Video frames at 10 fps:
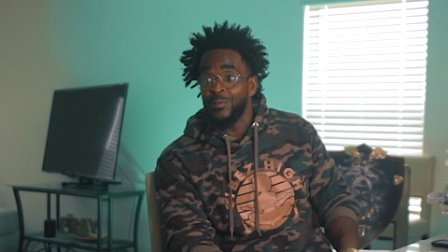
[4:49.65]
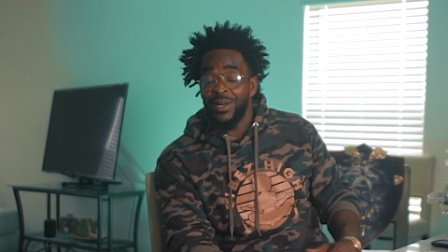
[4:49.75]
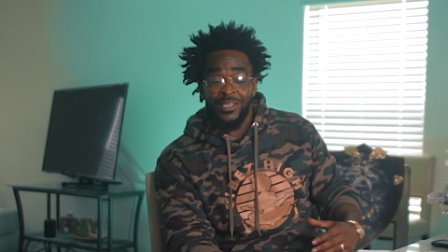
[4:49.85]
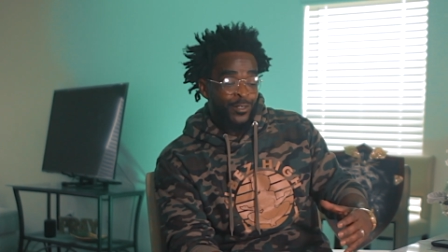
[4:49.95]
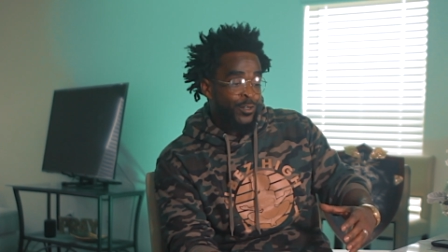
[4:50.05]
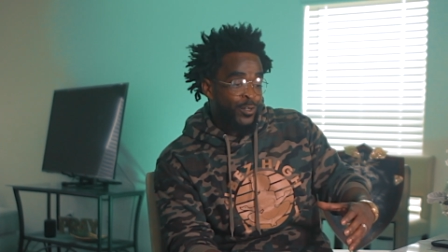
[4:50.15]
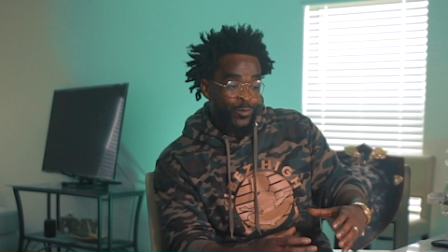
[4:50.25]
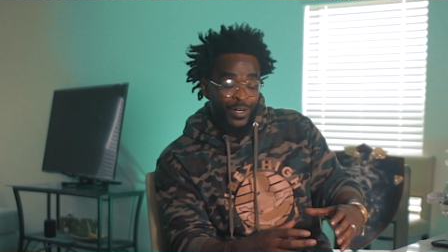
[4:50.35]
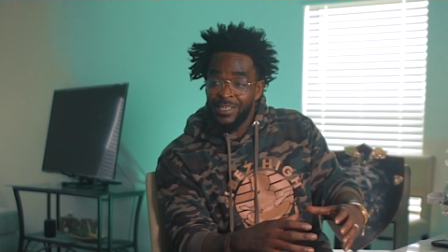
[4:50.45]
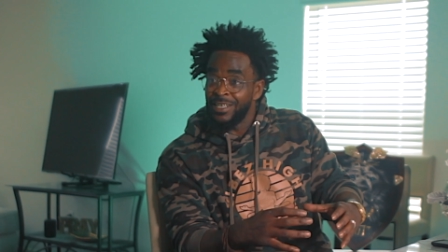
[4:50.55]
My circle
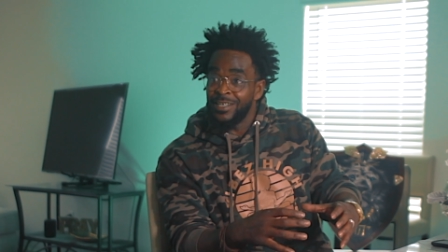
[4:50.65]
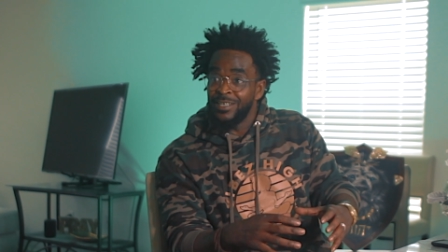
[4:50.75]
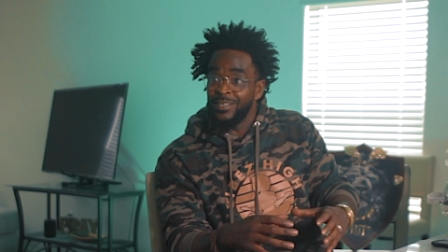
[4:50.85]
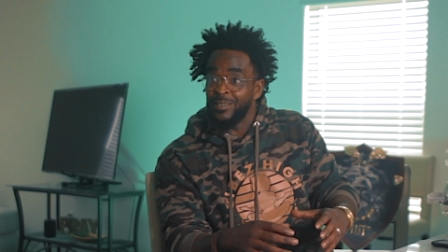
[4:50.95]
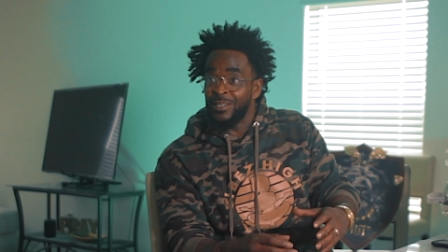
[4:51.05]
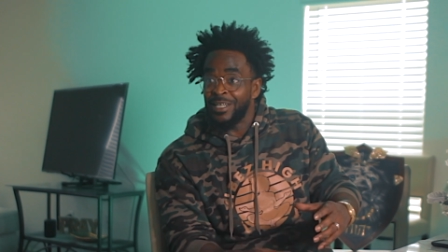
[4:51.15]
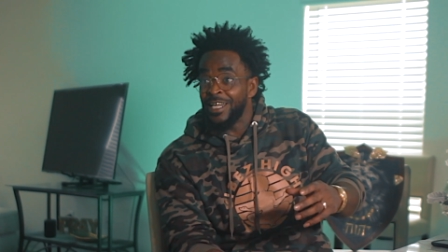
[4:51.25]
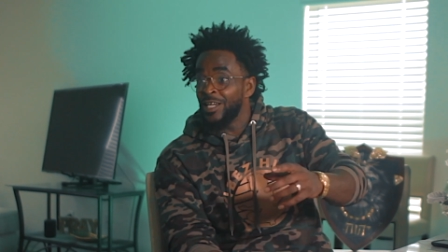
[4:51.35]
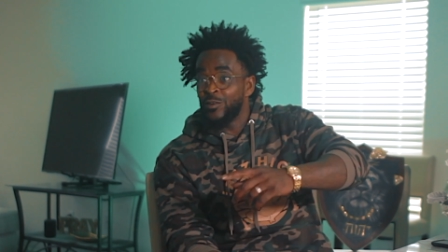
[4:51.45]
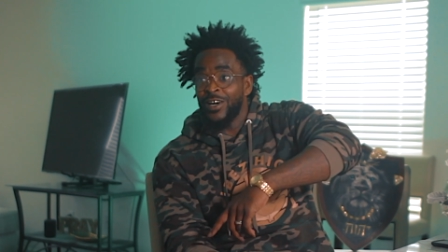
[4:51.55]
wasn't the
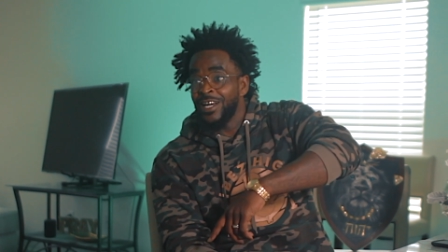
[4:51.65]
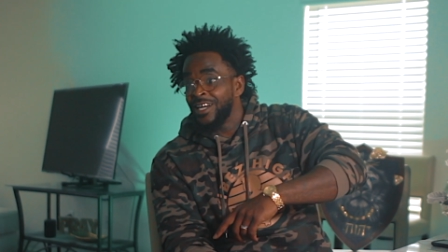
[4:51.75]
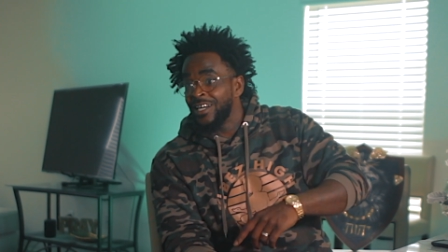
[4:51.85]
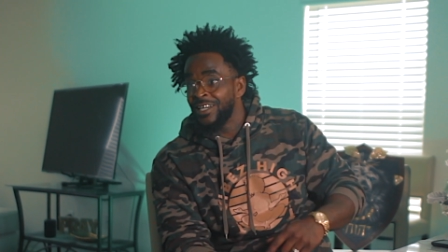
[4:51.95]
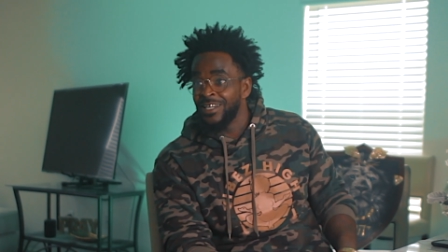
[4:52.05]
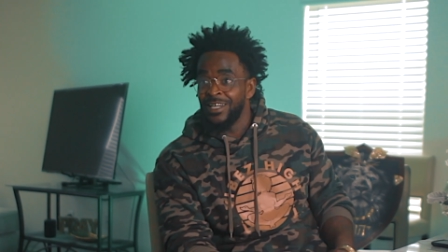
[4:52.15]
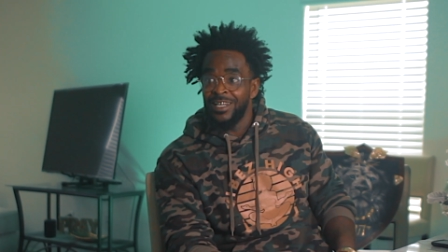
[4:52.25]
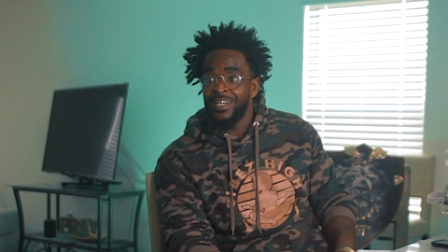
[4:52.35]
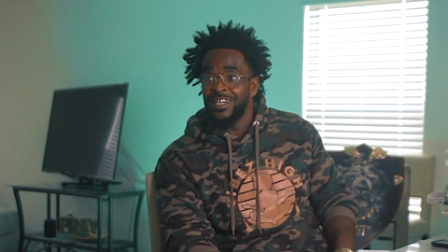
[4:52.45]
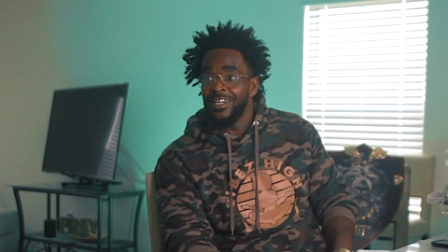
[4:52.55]
the in crowd.
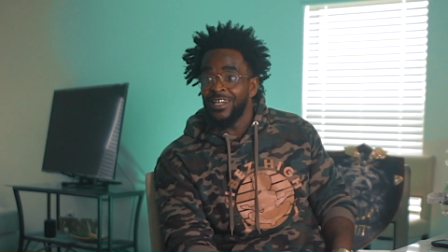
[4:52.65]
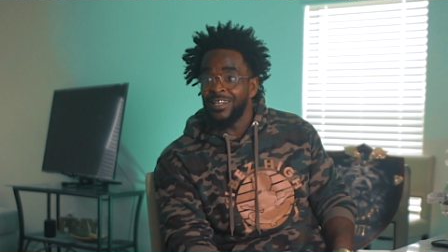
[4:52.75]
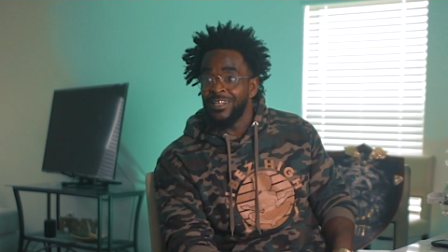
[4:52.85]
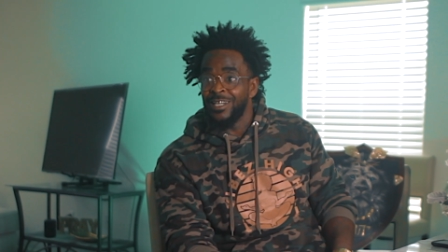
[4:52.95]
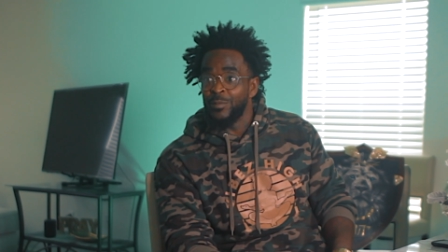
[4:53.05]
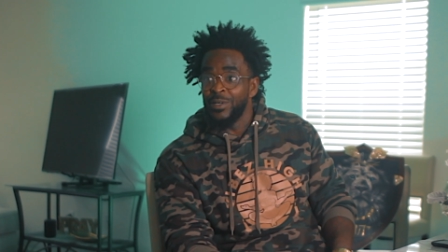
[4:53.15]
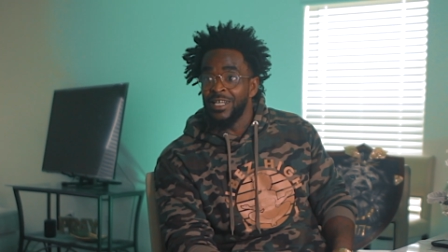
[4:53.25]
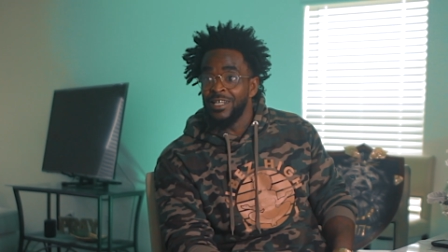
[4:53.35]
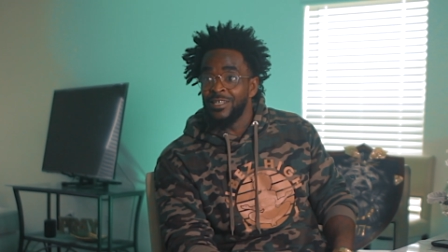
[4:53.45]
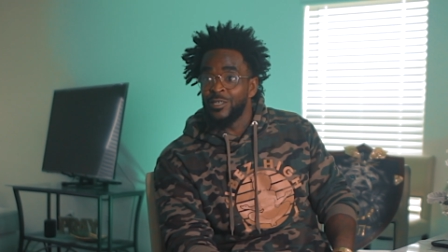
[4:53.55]
Know what I
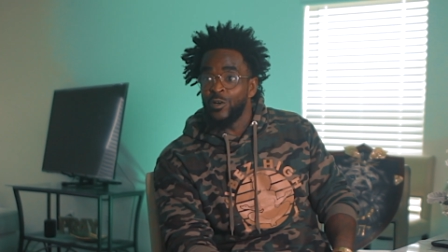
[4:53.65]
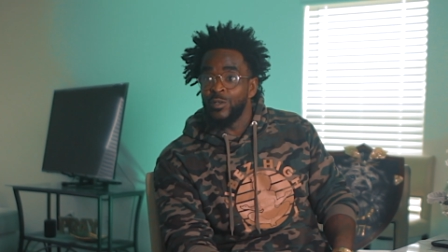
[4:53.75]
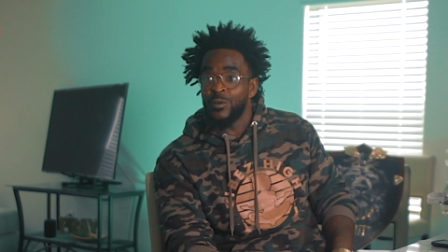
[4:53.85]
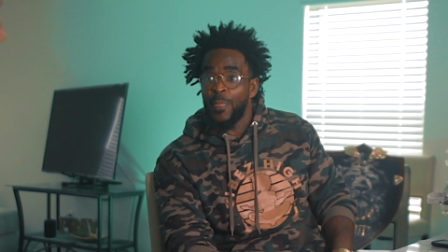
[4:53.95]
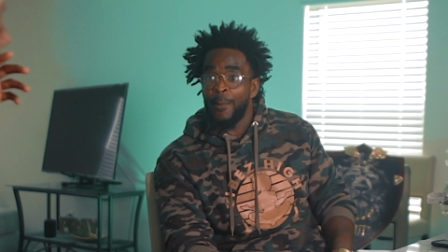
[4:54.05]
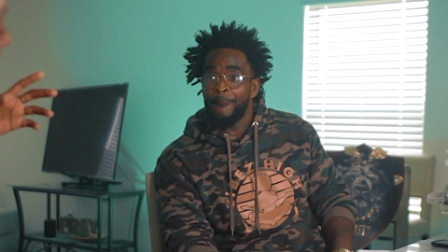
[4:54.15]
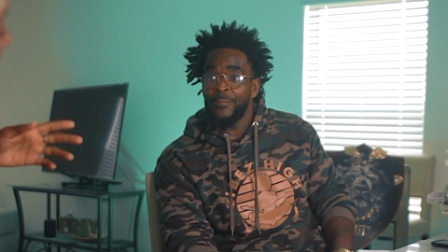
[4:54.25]
mean? So How you did